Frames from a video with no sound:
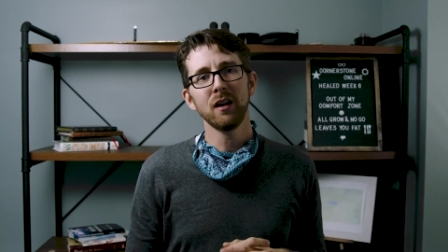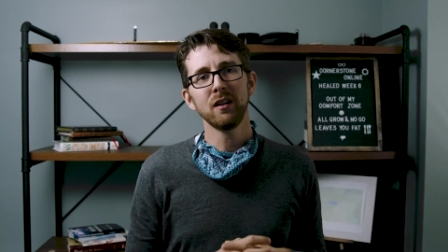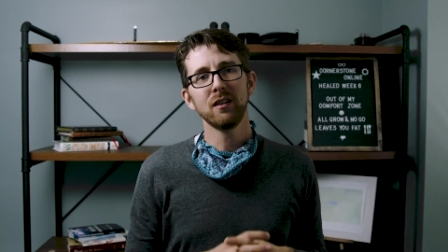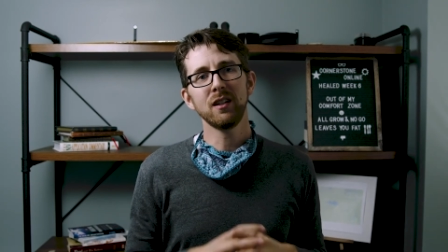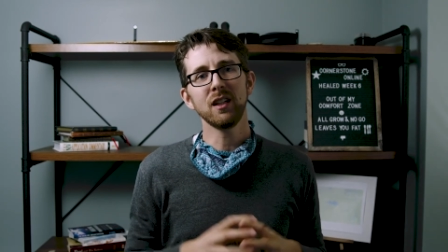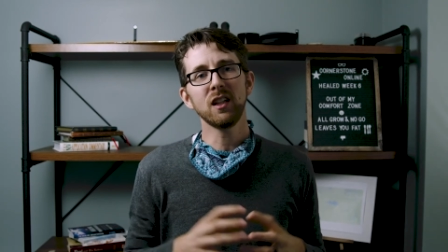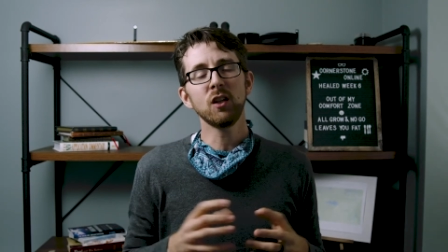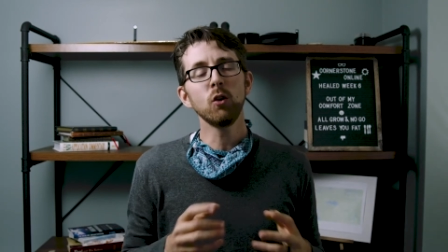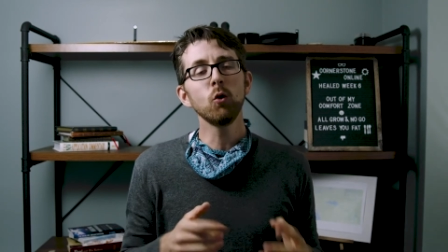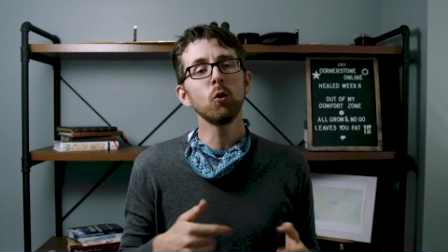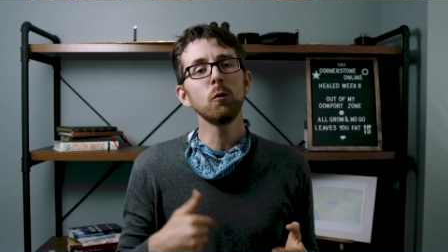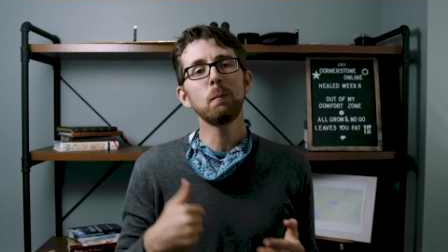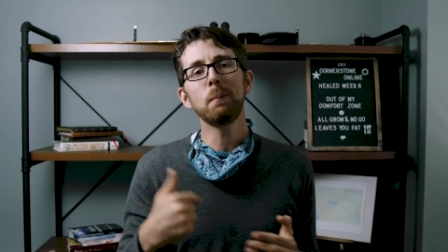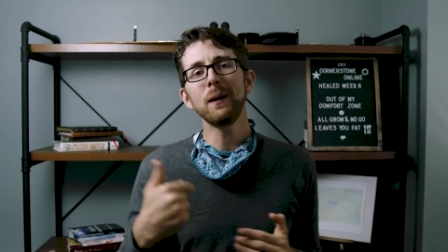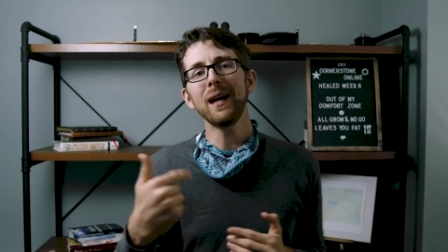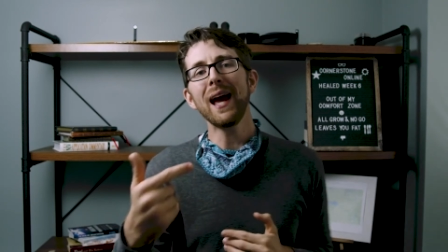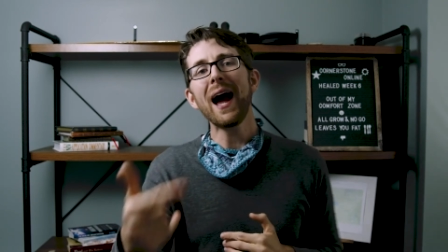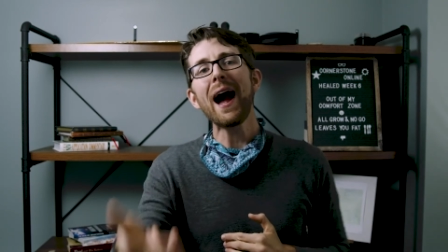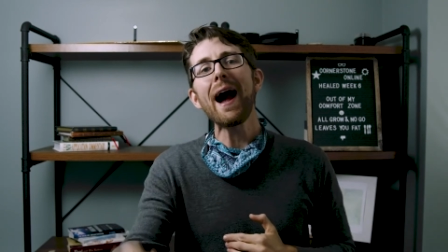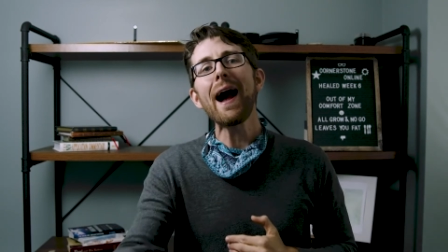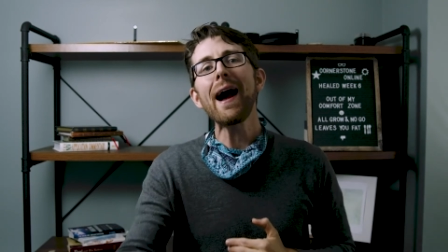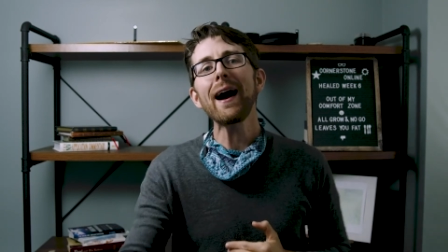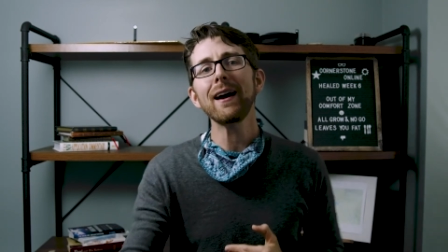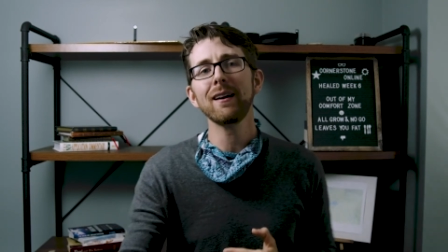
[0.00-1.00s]
that you would
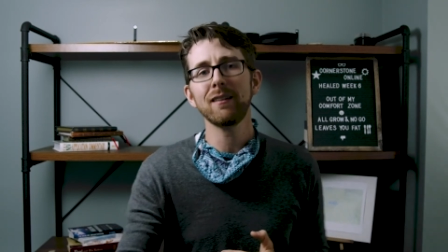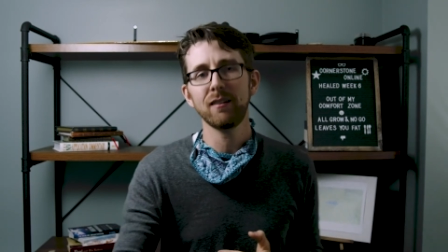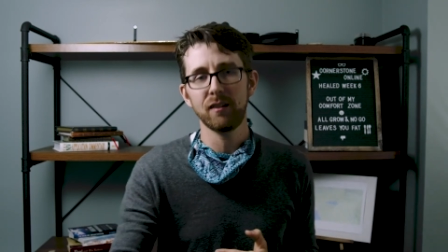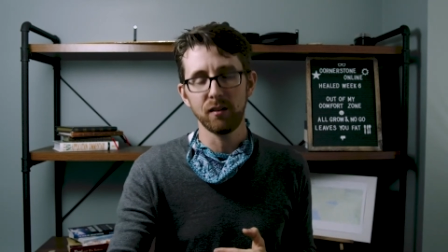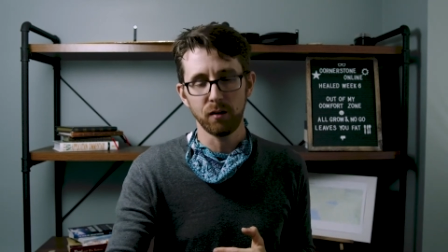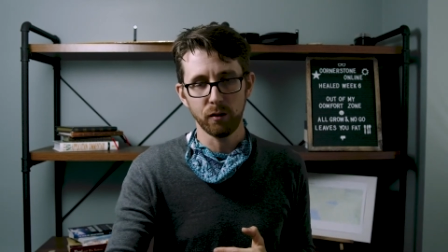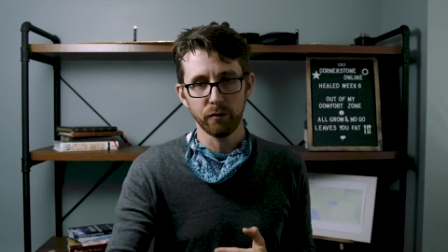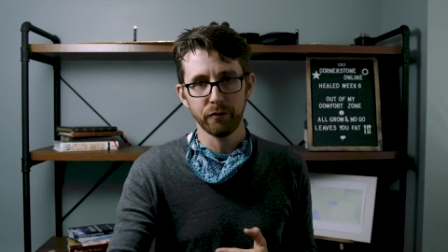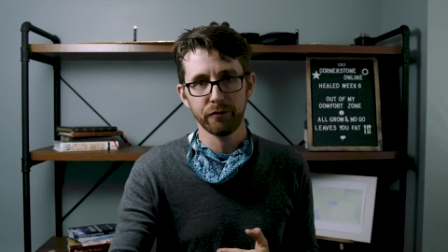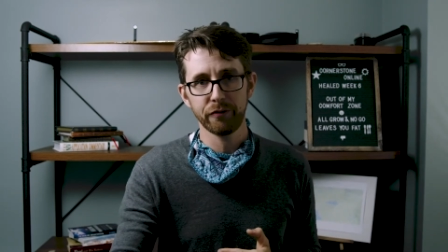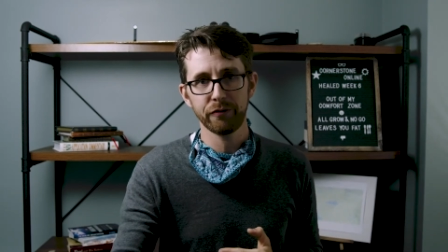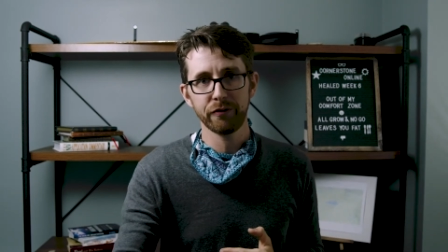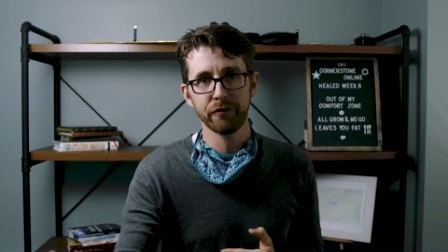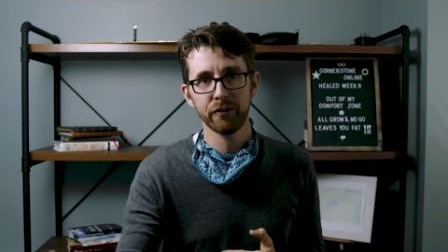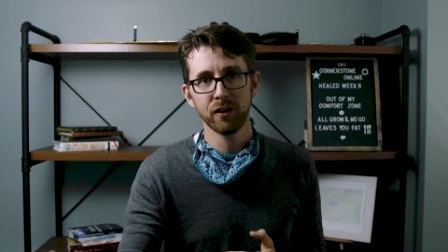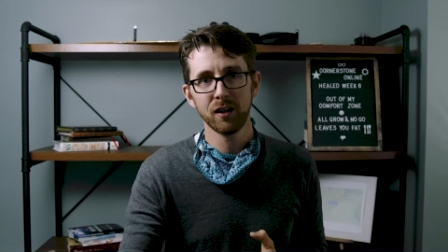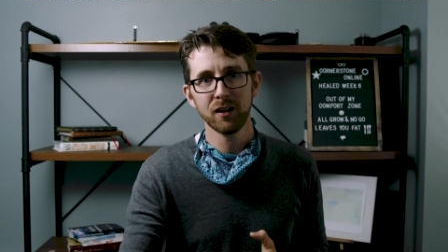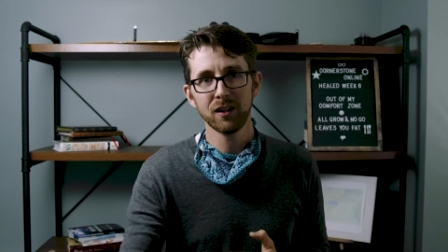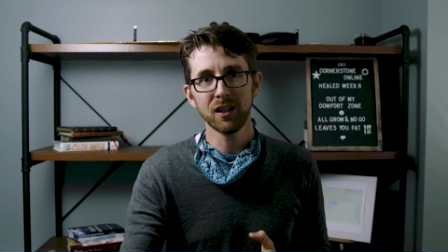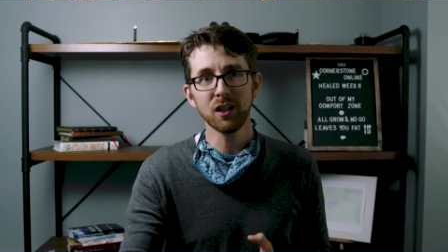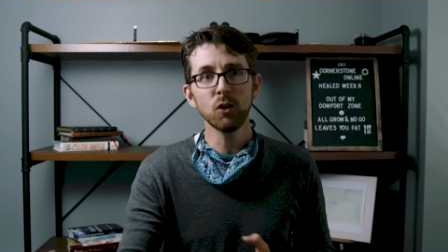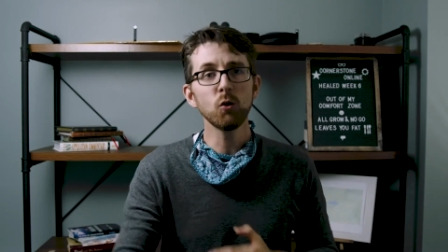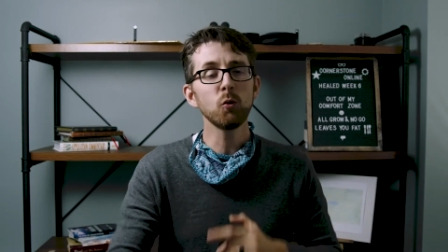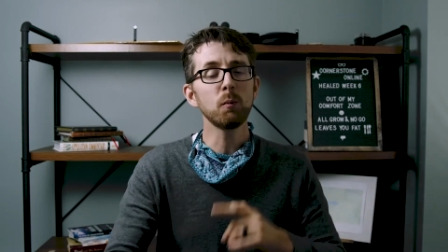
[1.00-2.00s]
be active,
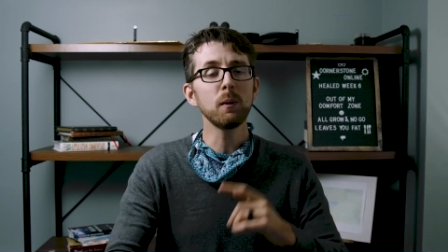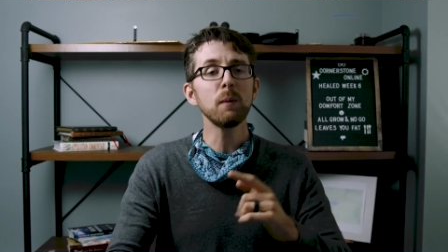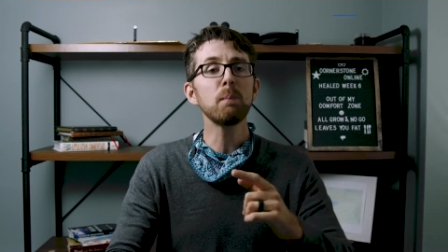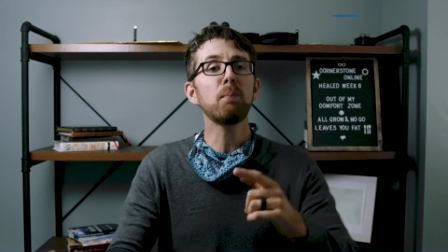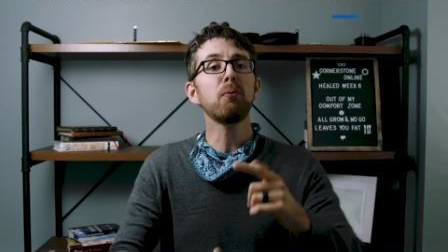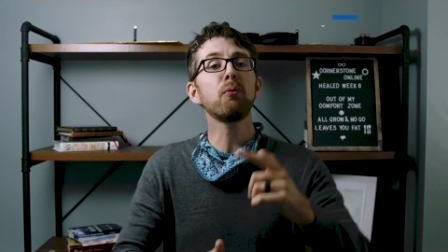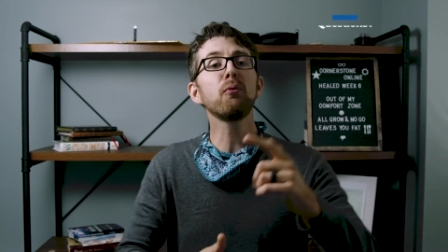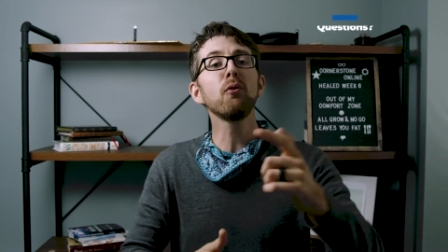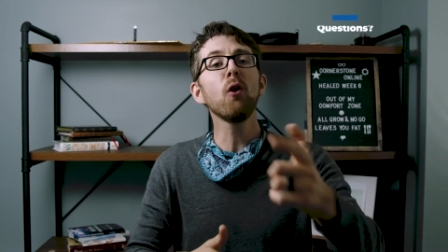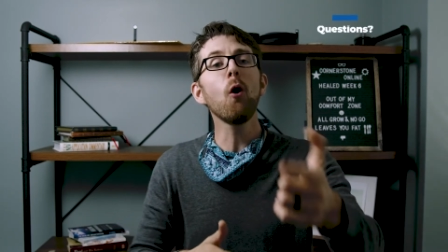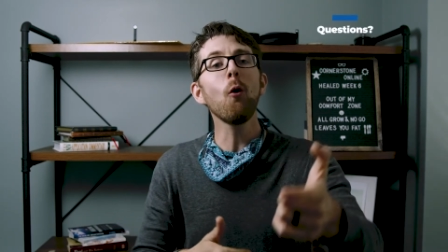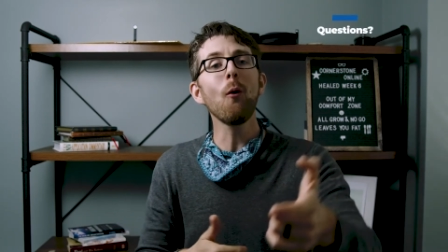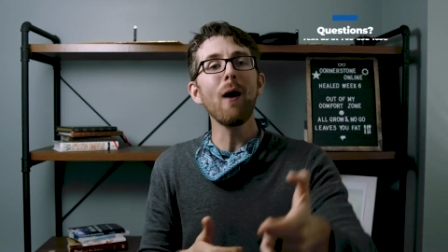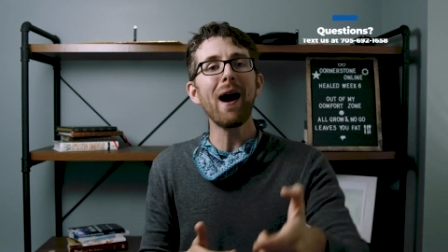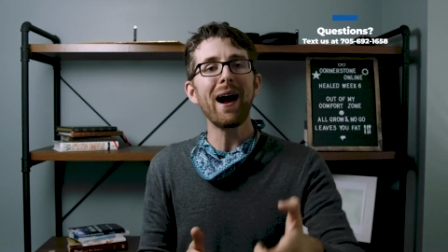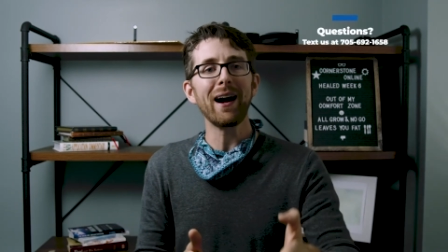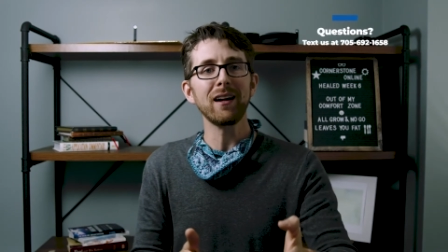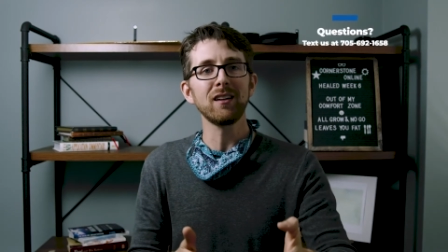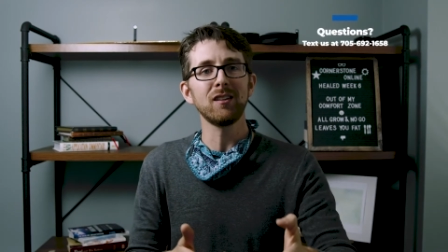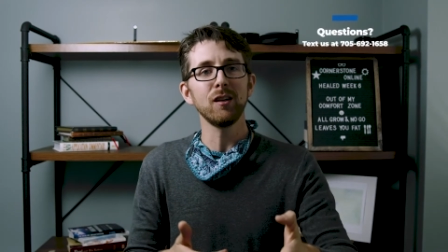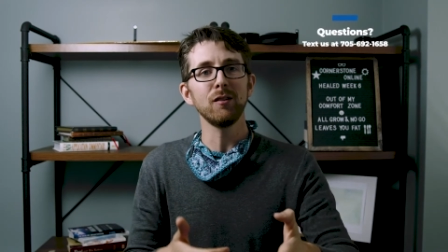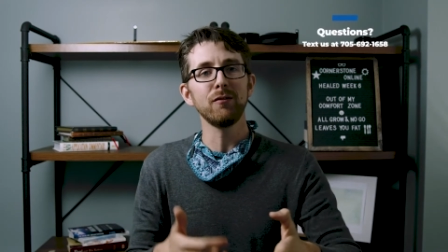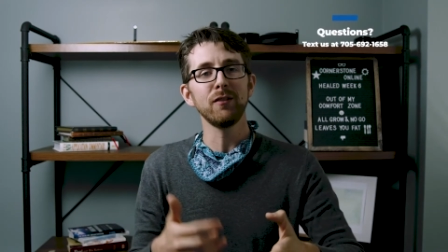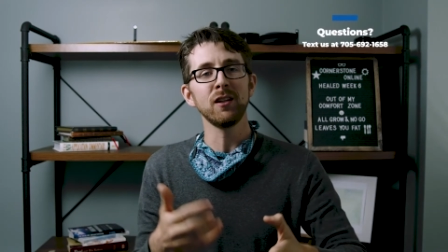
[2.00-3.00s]
that you would be
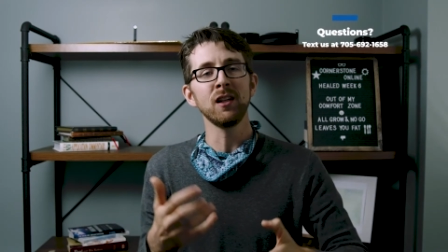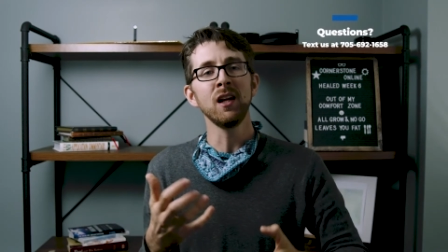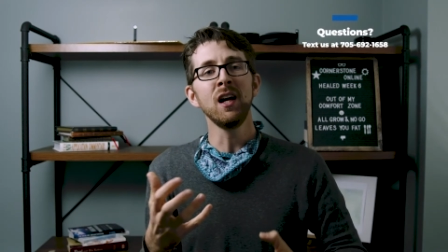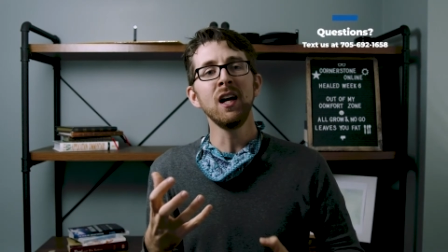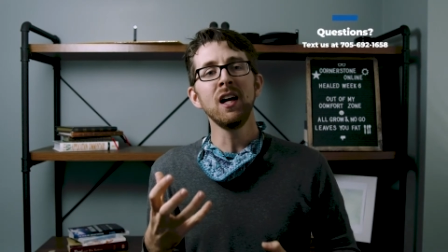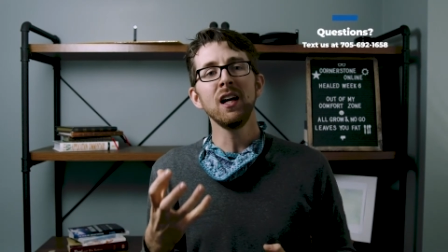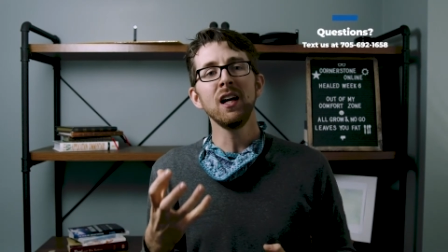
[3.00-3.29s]
proactive, and